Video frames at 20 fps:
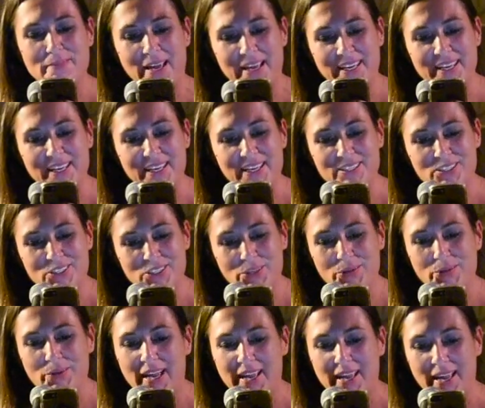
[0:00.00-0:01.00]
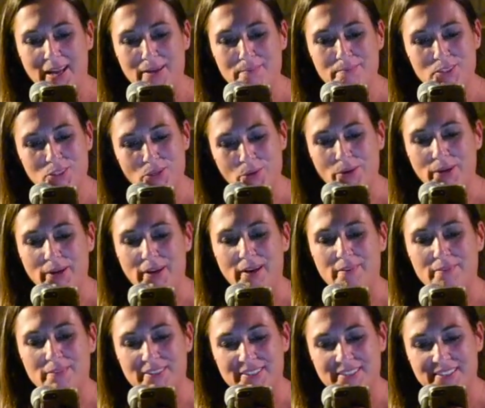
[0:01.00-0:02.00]
making a 2 a.m. tour
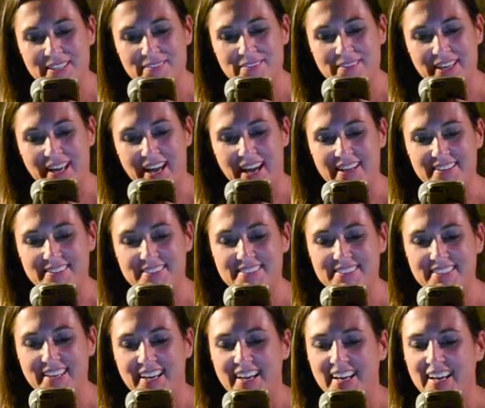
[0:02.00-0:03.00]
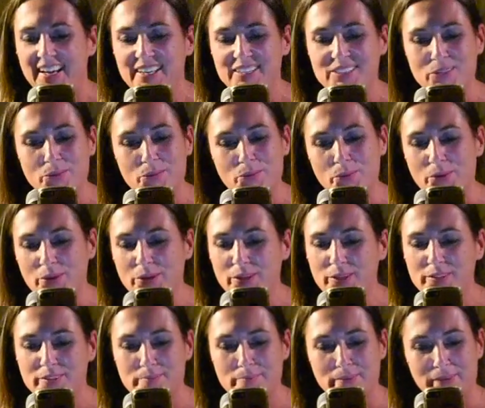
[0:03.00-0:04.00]
of the CVS. It's a
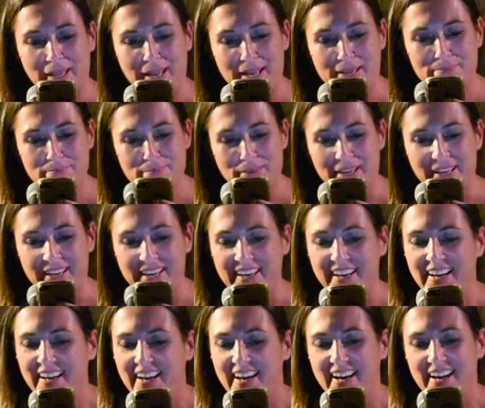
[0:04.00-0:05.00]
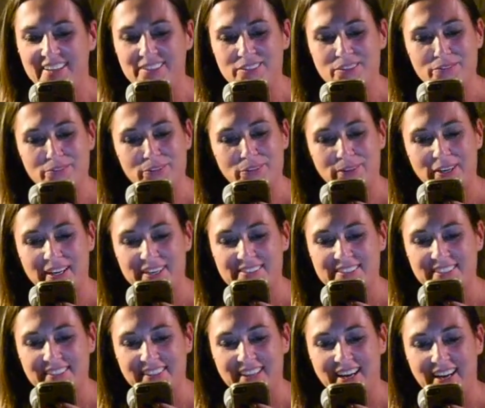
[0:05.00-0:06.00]
world to plan B. Under
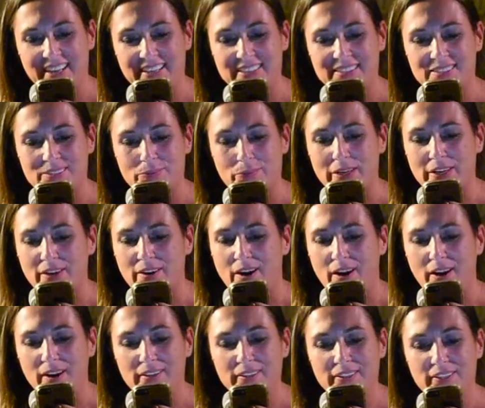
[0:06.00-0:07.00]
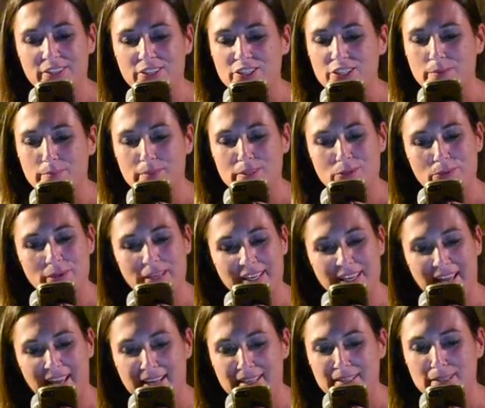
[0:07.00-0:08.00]
fluorescent lights, we are all lurching between
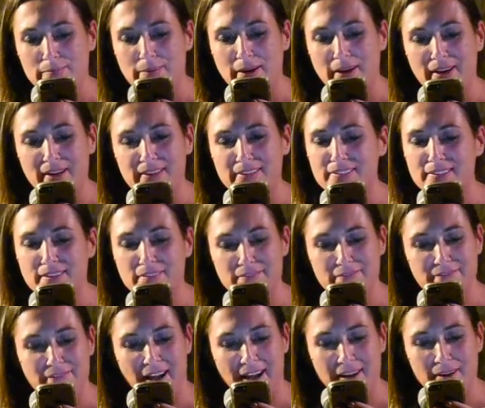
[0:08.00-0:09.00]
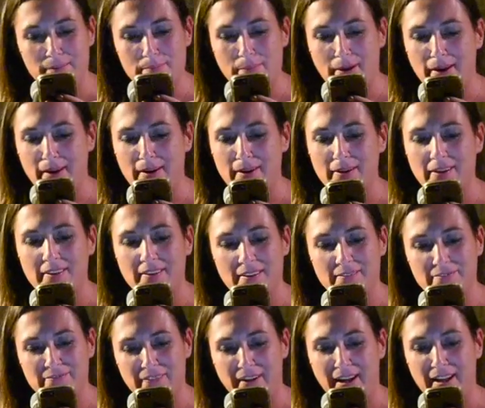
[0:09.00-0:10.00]
candy bars and fire bar
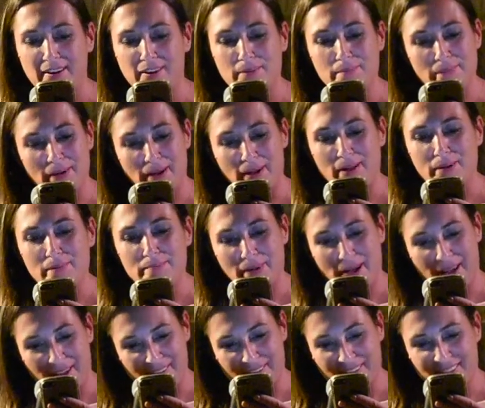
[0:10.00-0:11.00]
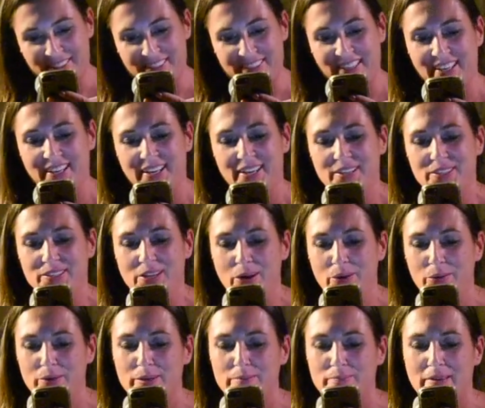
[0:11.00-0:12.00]
and fireball bottles.
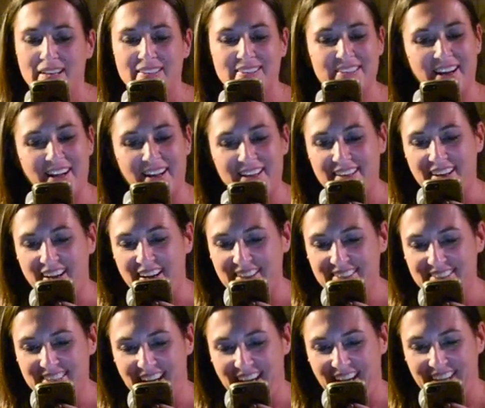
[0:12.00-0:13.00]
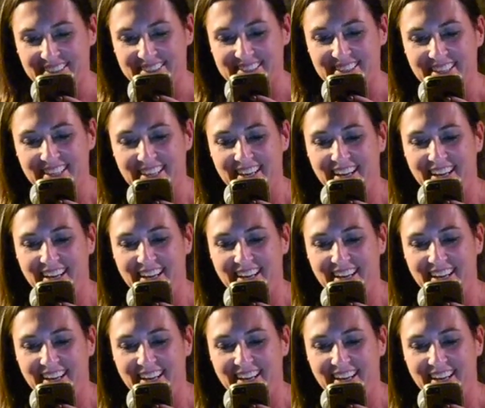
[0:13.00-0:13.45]
No one makes eye contact.